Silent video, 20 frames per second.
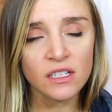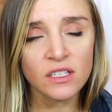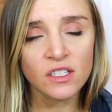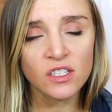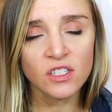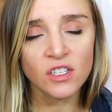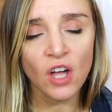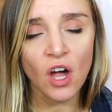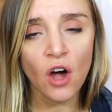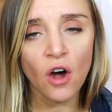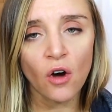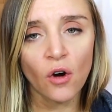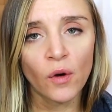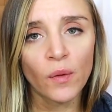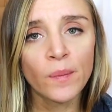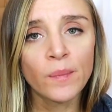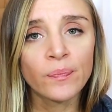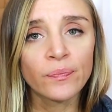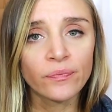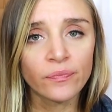
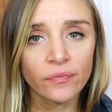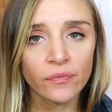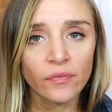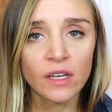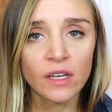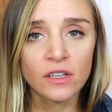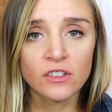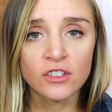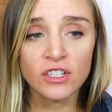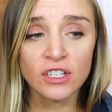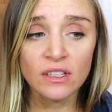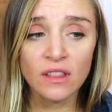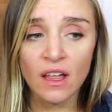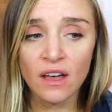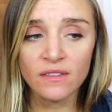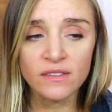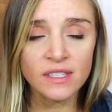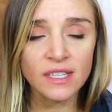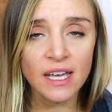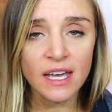So she
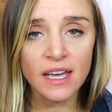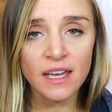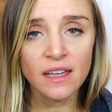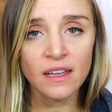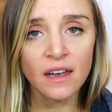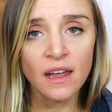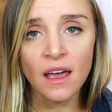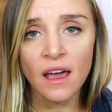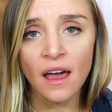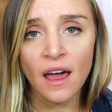loves it.